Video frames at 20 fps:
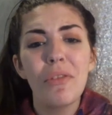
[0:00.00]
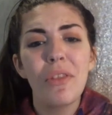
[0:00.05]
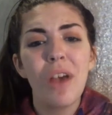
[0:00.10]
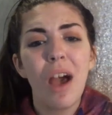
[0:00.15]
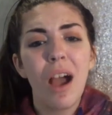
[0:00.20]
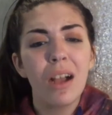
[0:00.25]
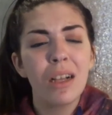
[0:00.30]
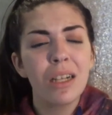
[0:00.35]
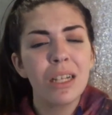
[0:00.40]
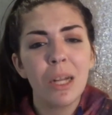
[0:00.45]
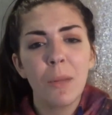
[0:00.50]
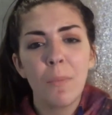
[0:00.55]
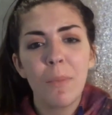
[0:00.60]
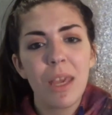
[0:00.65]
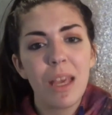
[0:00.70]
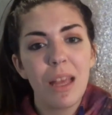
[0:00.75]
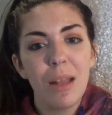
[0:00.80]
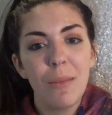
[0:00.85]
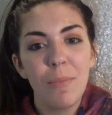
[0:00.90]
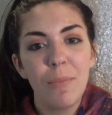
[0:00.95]
not gonna
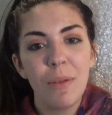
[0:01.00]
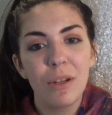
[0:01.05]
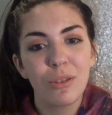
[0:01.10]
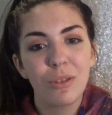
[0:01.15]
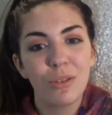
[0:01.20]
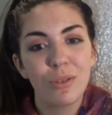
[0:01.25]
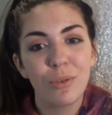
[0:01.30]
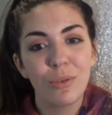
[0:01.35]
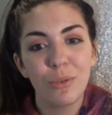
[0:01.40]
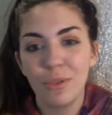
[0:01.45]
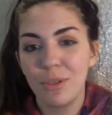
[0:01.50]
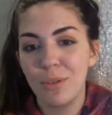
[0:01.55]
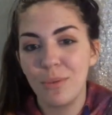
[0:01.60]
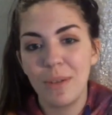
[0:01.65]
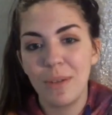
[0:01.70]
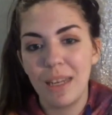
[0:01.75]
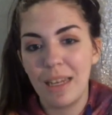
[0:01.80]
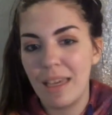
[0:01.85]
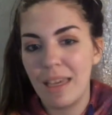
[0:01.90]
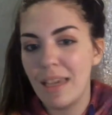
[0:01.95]
be in middle school,
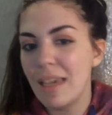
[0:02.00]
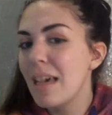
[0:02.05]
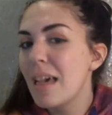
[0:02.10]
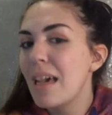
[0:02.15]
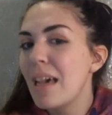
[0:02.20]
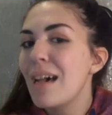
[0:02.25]
sweetie.